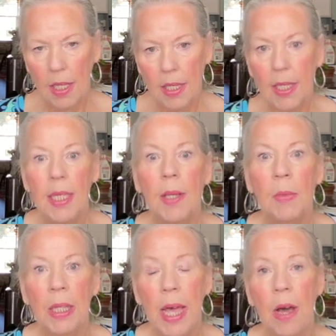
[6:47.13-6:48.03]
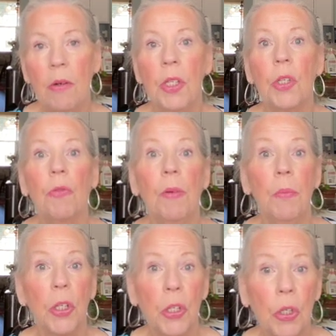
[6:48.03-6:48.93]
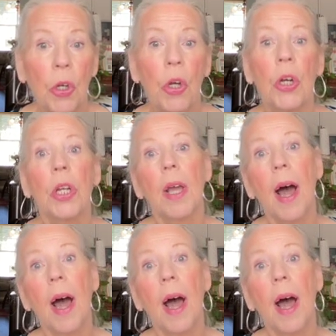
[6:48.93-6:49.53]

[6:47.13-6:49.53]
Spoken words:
seam allowance from the skirt